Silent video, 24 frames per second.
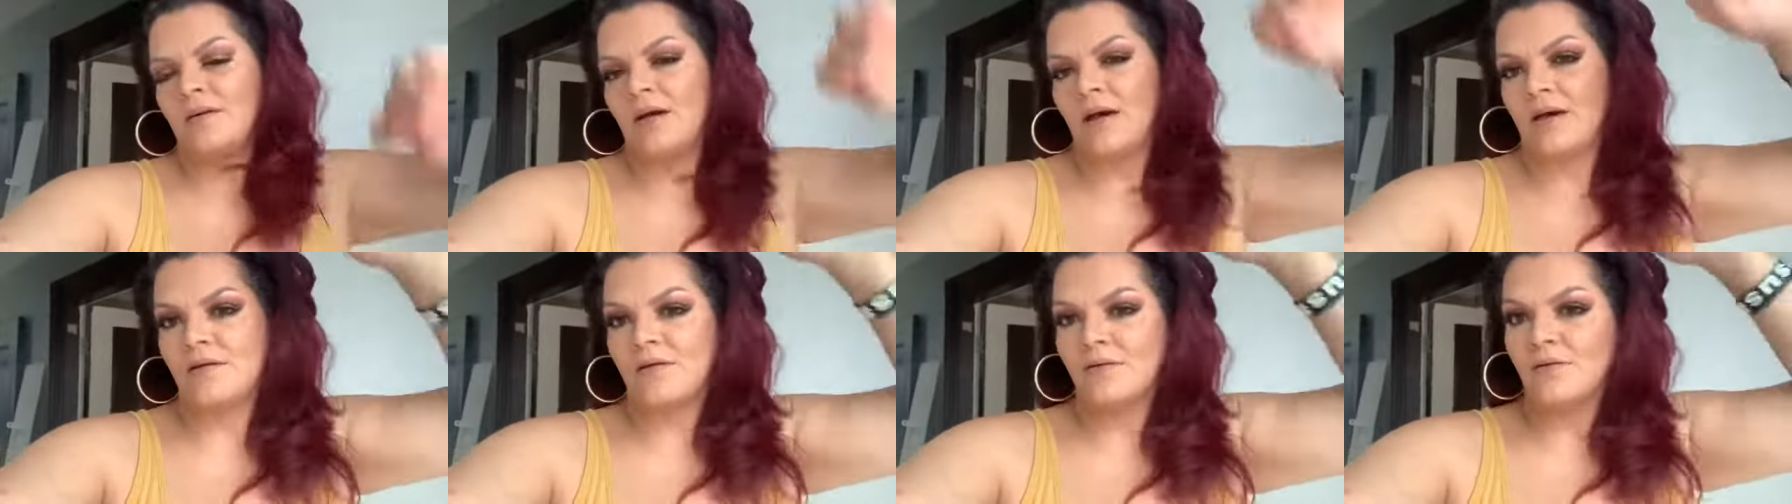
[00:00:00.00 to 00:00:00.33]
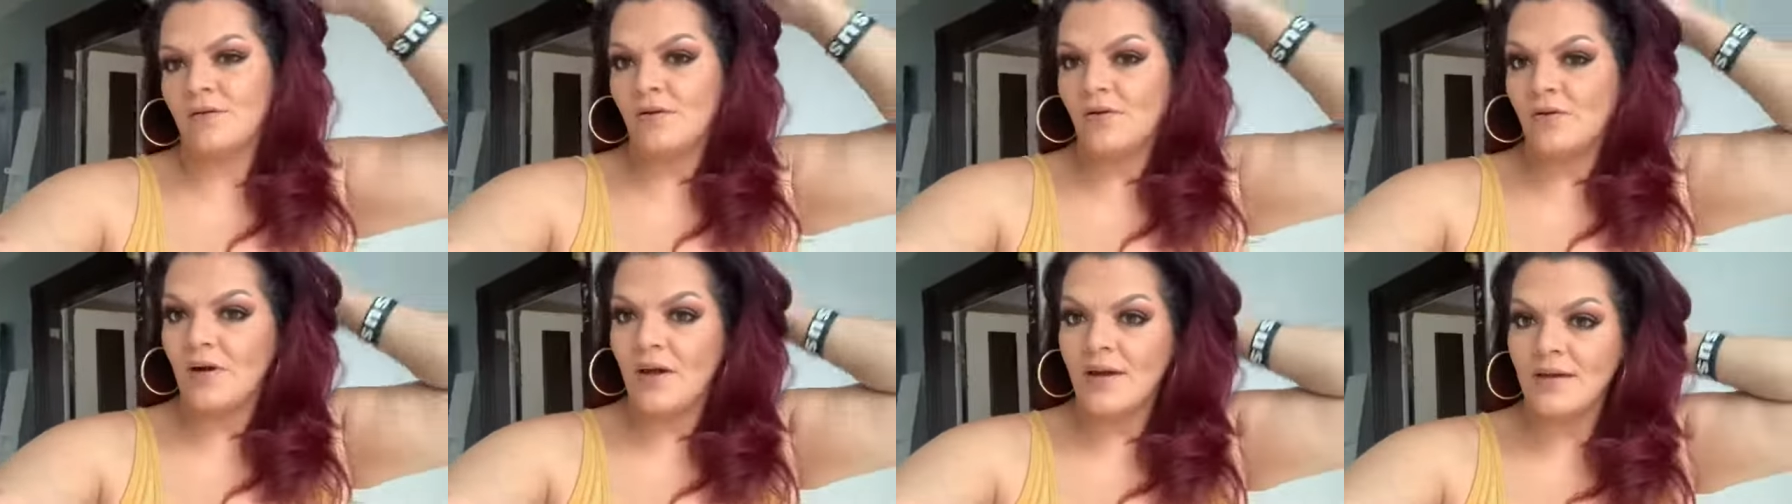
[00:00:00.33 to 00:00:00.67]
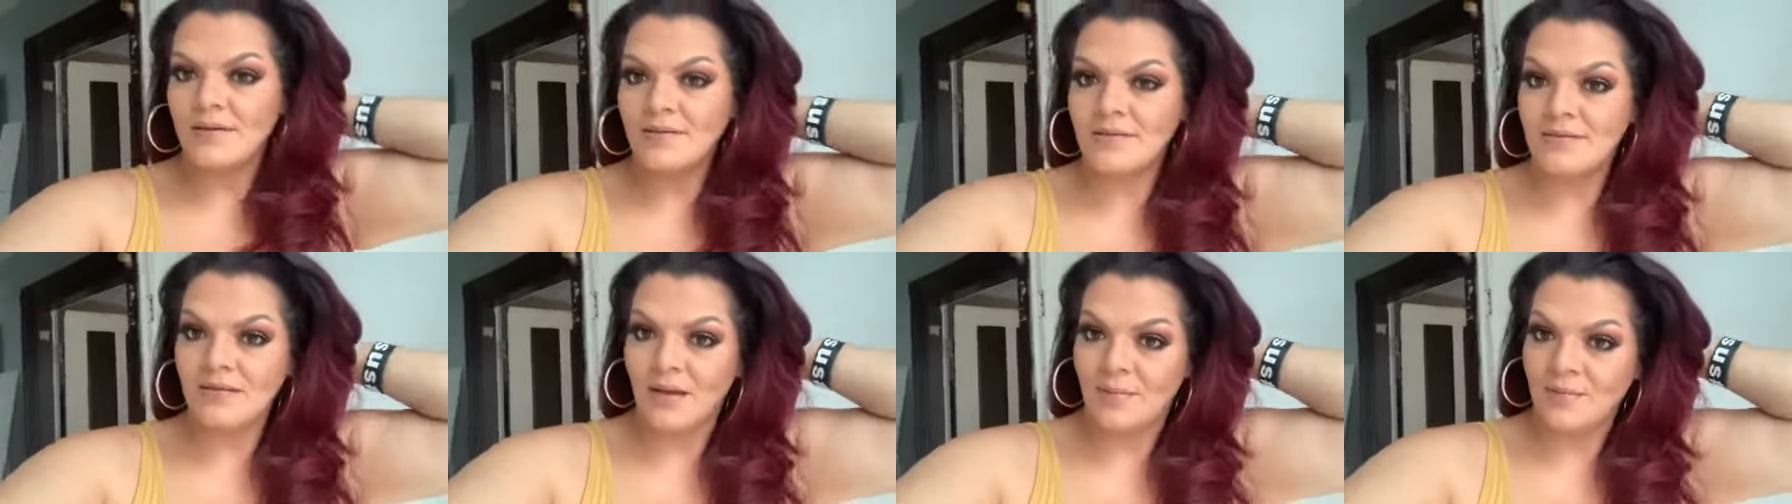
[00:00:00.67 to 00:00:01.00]
I don't know,
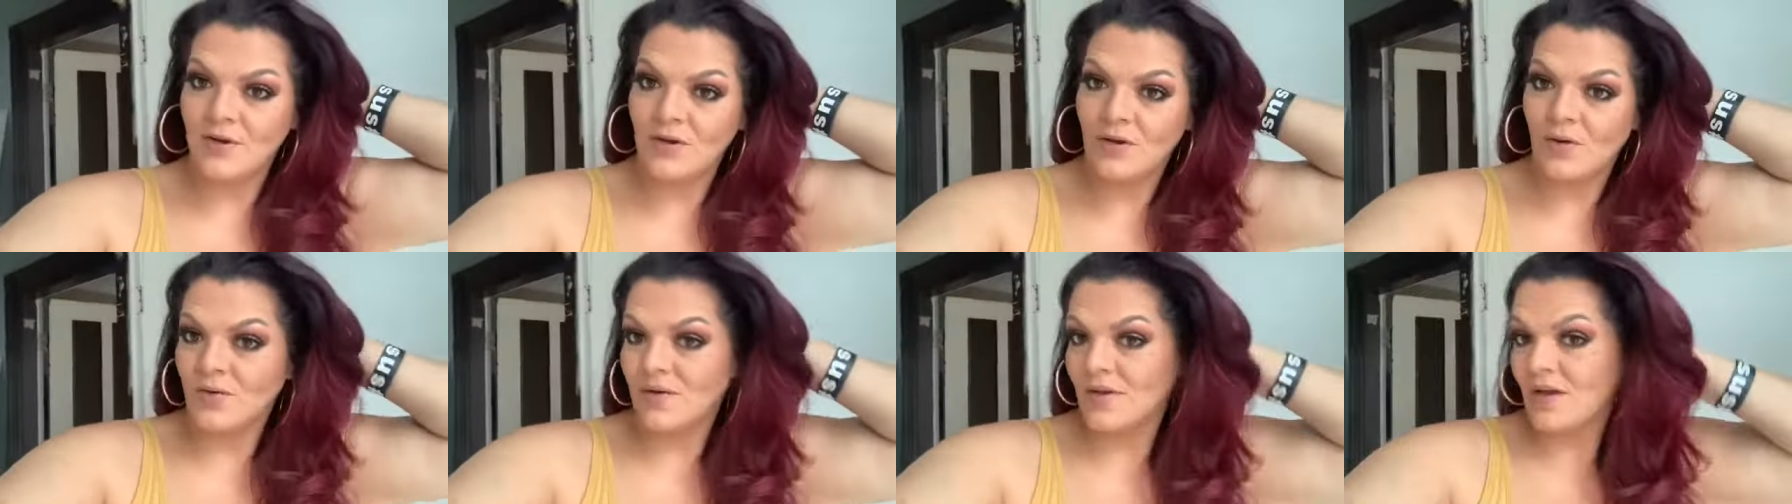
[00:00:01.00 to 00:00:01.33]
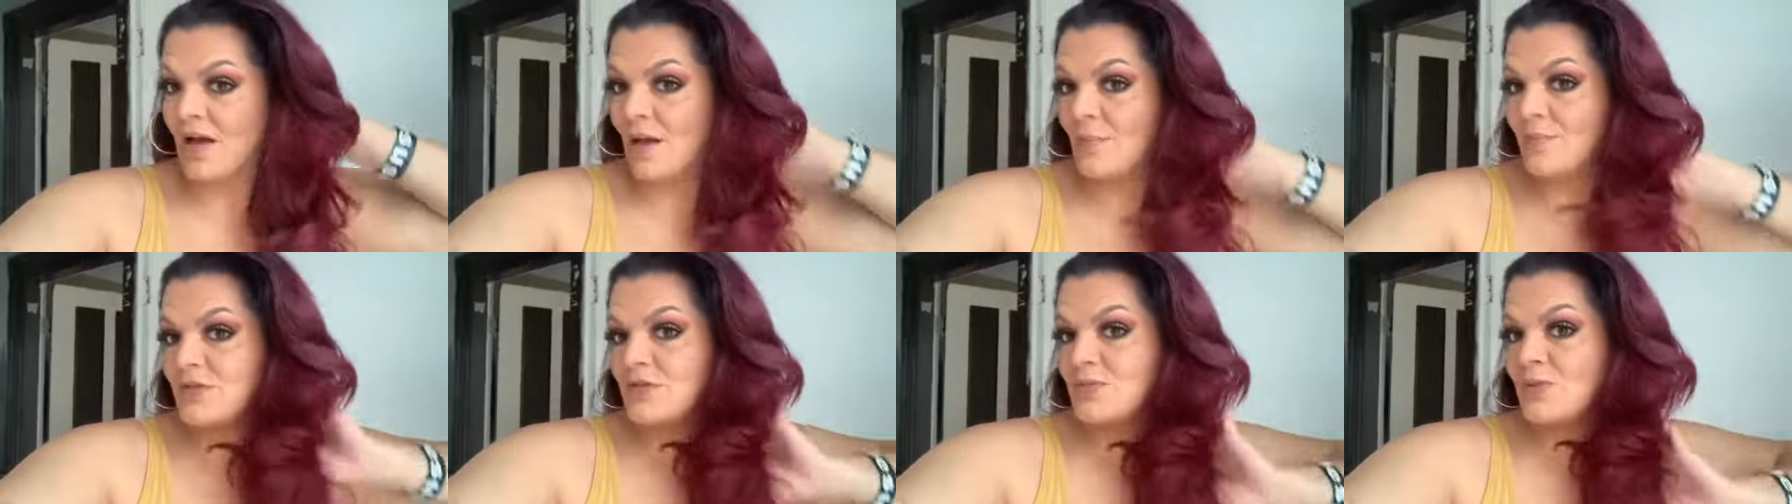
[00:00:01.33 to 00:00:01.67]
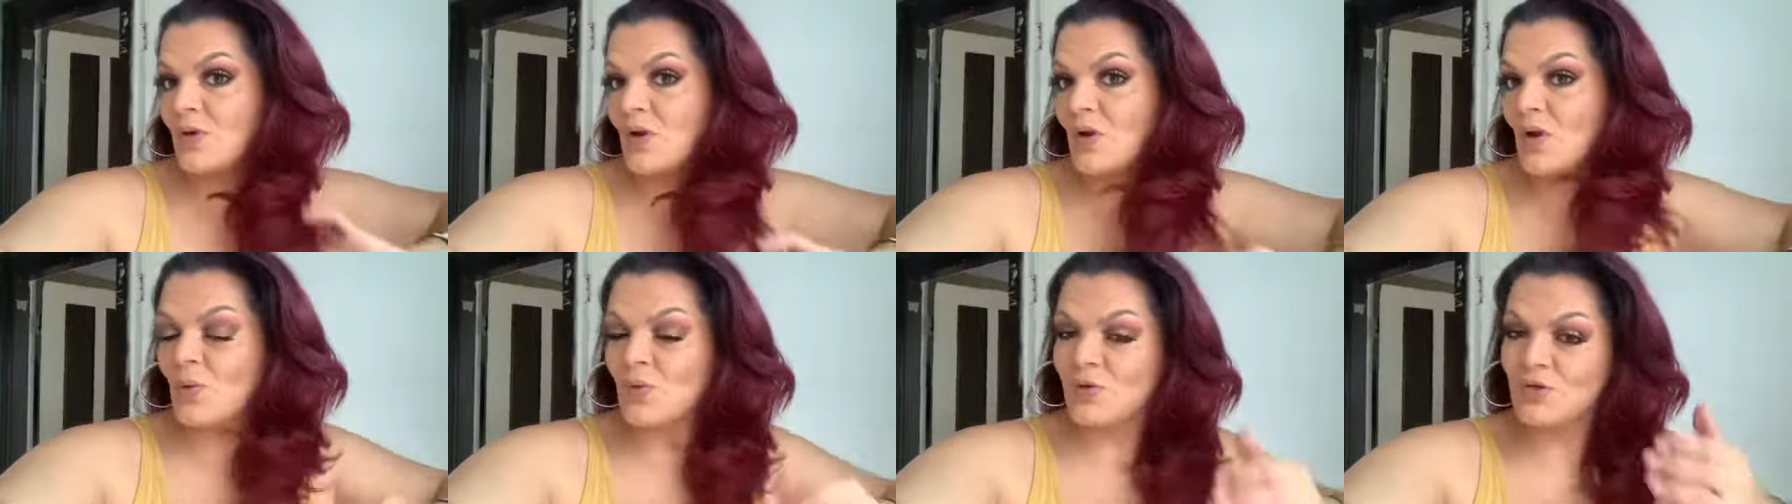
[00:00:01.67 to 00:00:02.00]
guys. Let me know in the comments
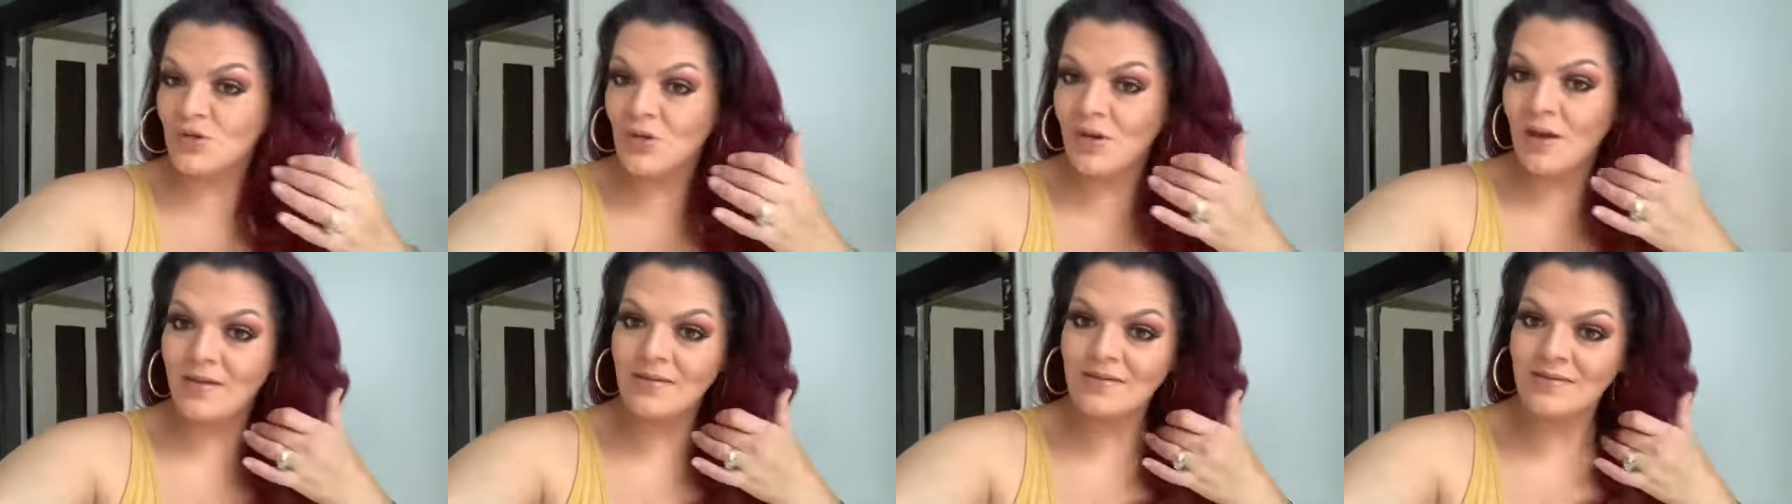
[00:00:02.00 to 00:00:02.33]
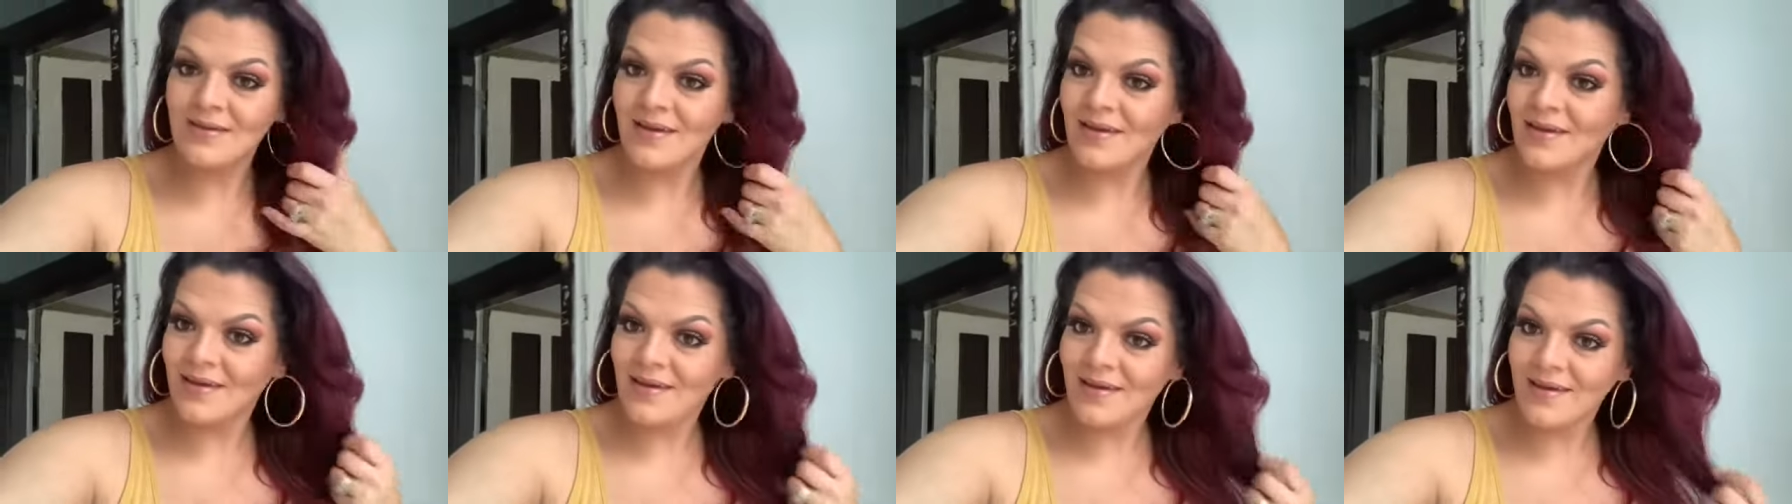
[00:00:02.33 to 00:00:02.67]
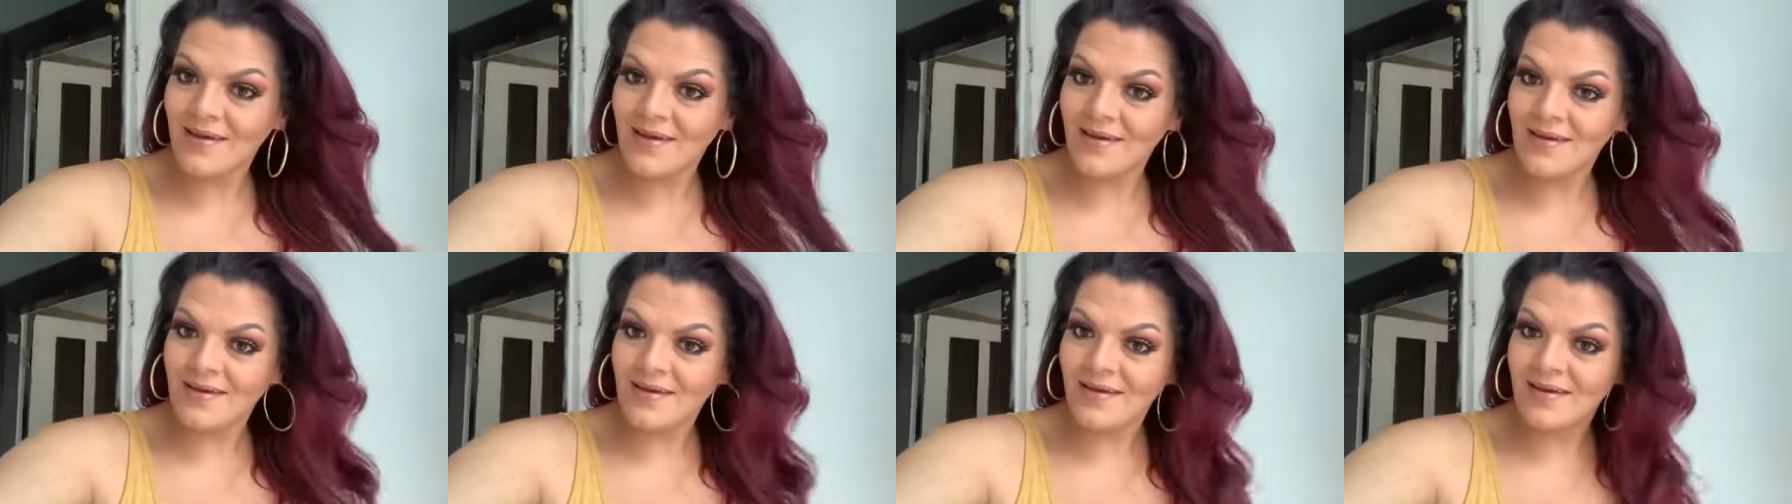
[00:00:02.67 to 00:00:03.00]
below what you guys
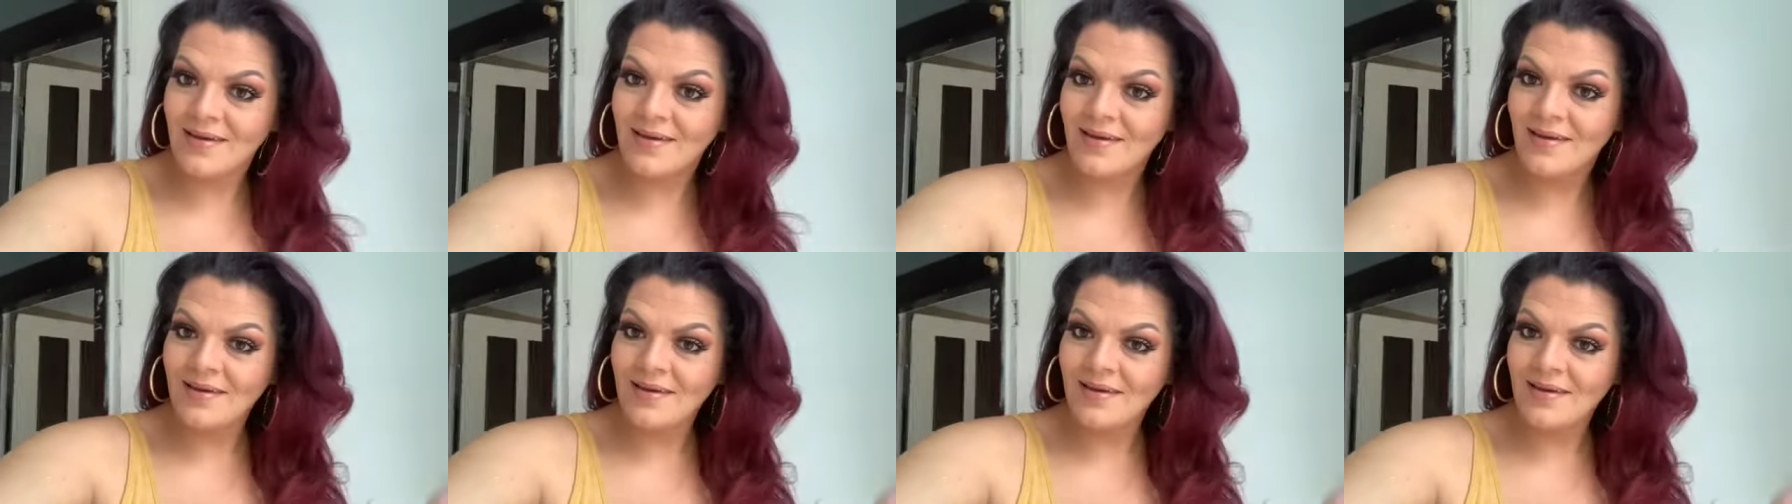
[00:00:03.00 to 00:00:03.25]
think.